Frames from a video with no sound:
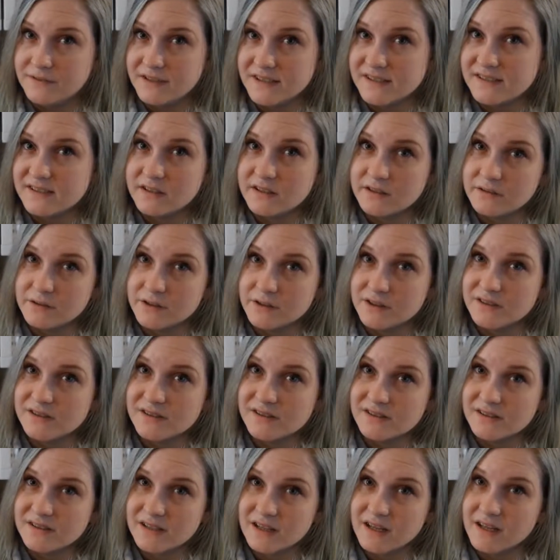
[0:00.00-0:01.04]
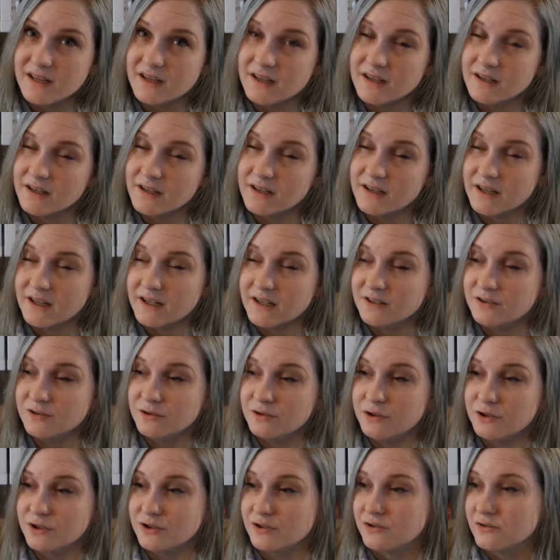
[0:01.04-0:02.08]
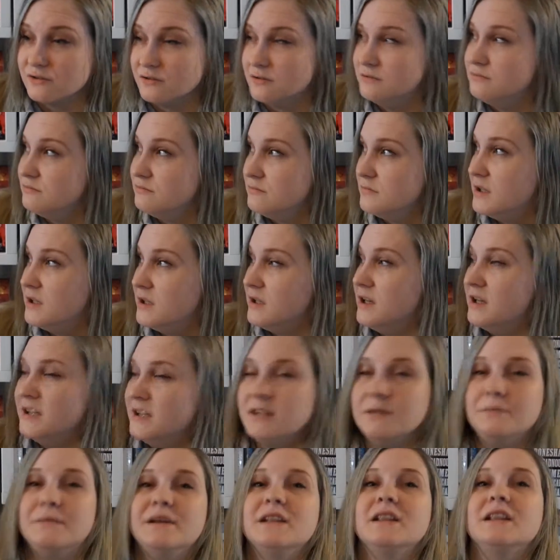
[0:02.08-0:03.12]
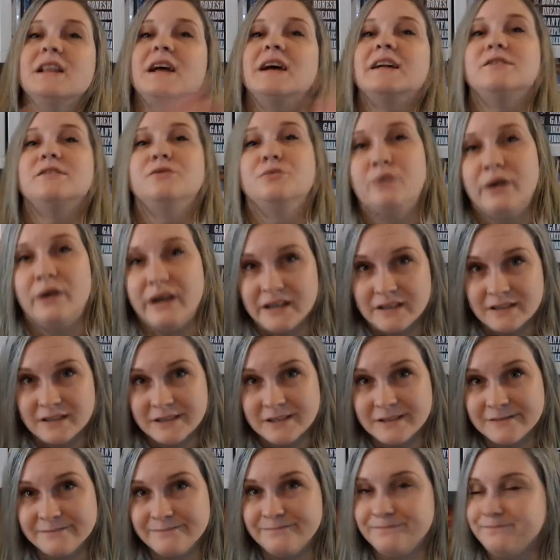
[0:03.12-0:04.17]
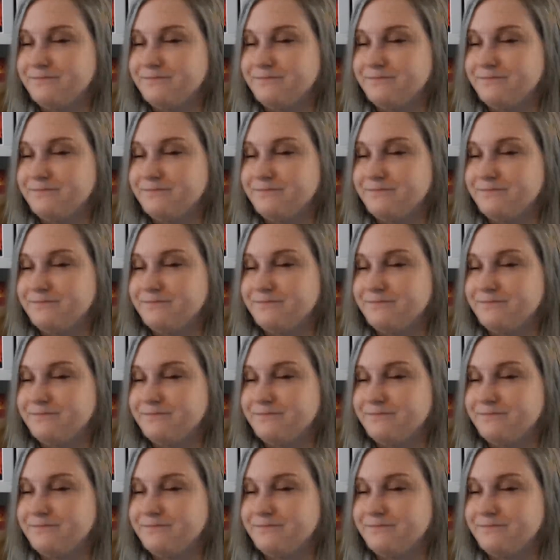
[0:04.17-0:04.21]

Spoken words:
this series that it had to just... the middle had to wait.